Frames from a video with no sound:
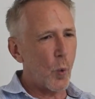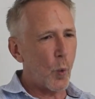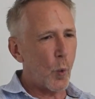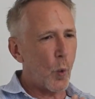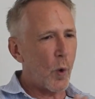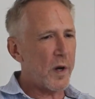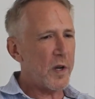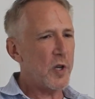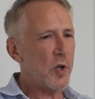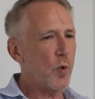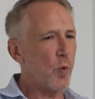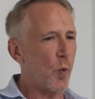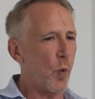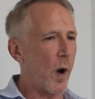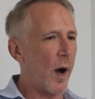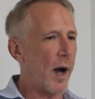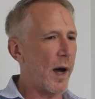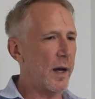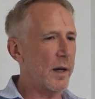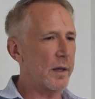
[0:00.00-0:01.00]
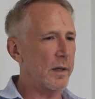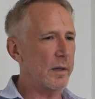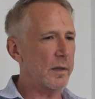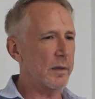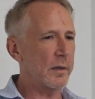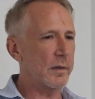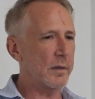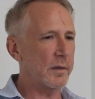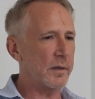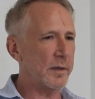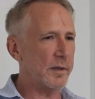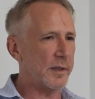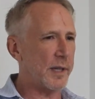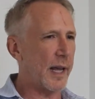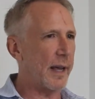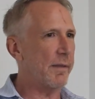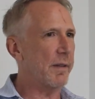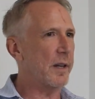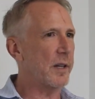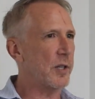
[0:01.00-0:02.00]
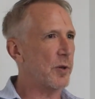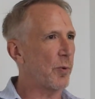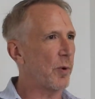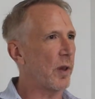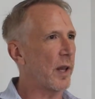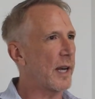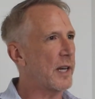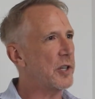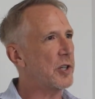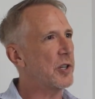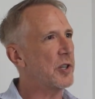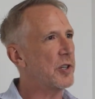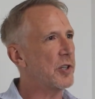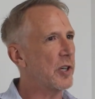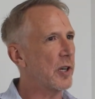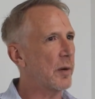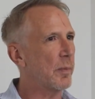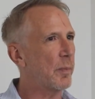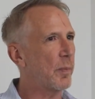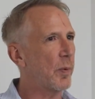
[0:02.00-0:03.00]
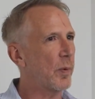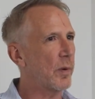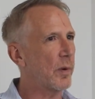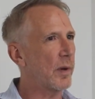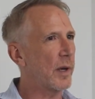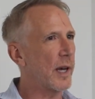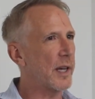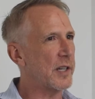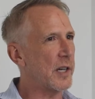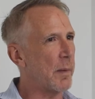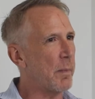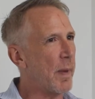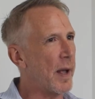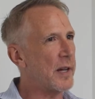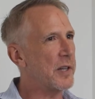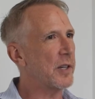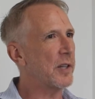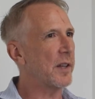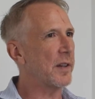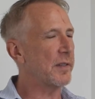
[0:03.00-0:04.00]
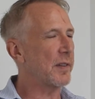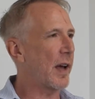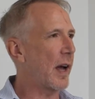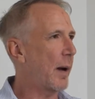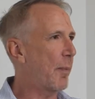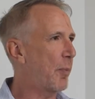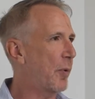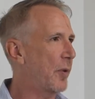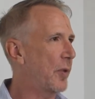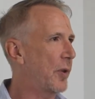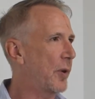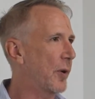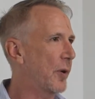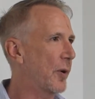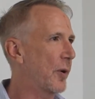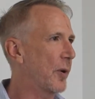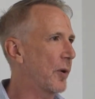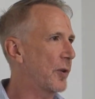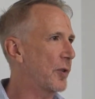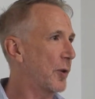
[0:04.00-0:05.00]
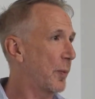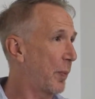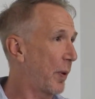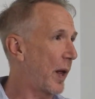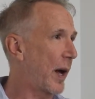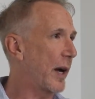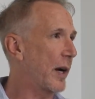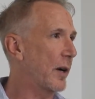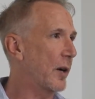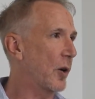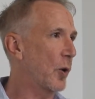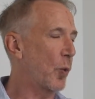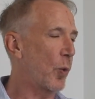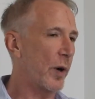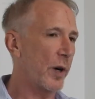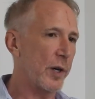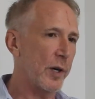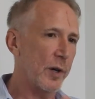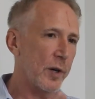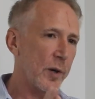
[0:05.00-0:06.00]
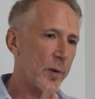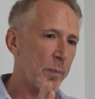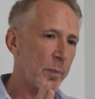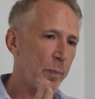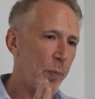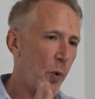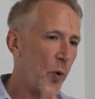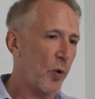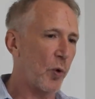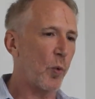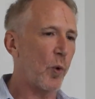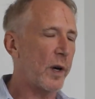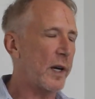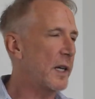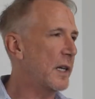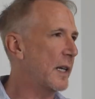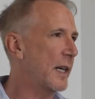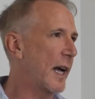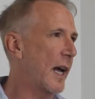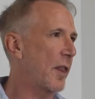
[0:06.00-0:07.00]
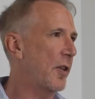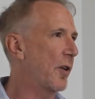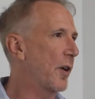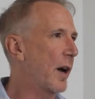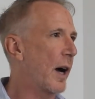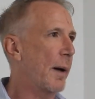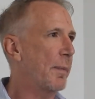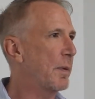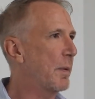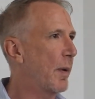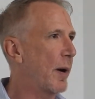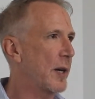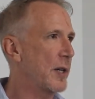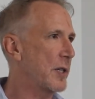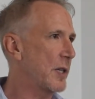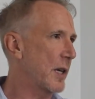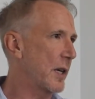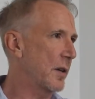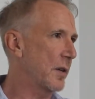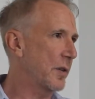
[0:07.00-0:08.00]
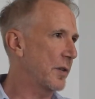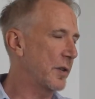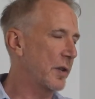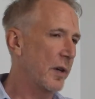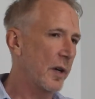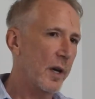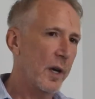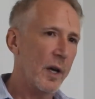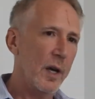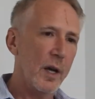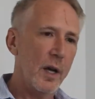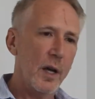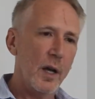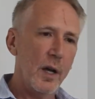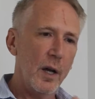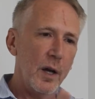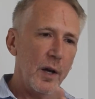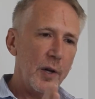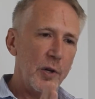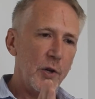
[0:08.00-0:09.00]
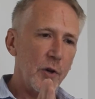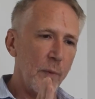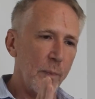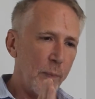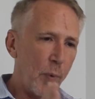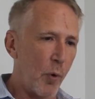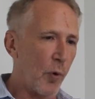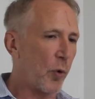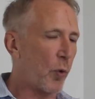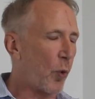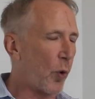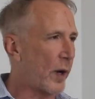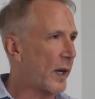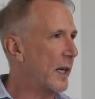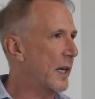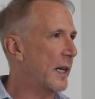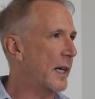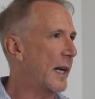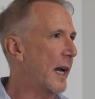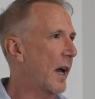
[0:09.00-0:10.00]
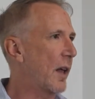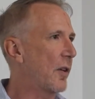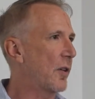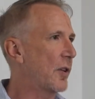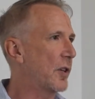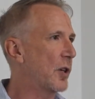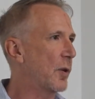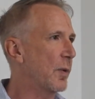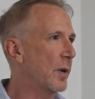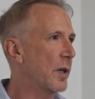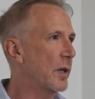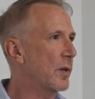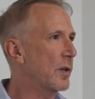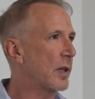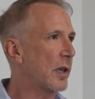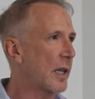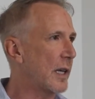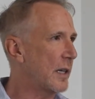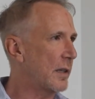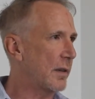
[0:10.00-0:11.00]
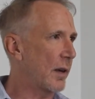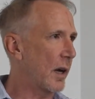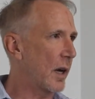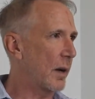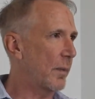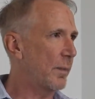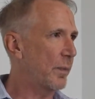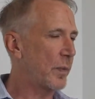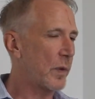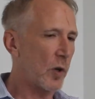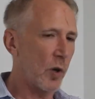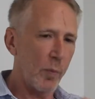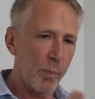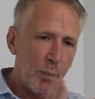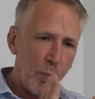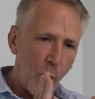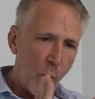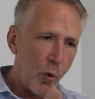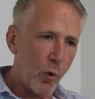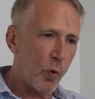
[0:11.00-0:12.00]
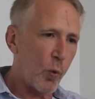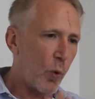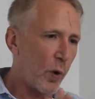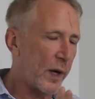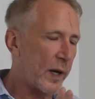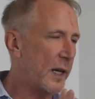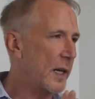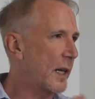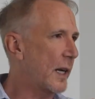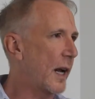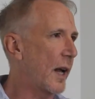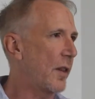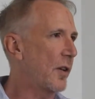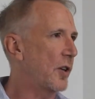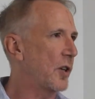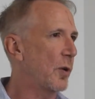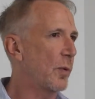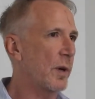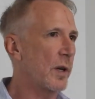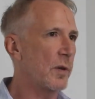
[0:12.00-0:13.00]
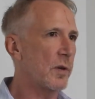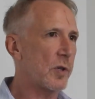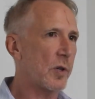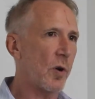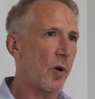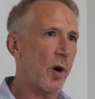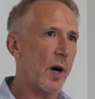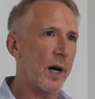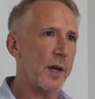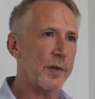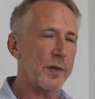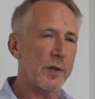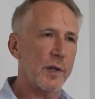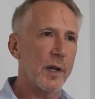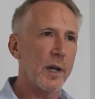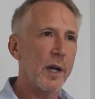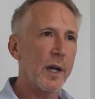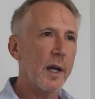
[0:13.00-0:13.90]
What you want, David, is a relationship, as I mentioned at the top, with your supplier, where you're both working together to optimize sales. You're both working together to reduce lead time. You're both working together to reduce cost.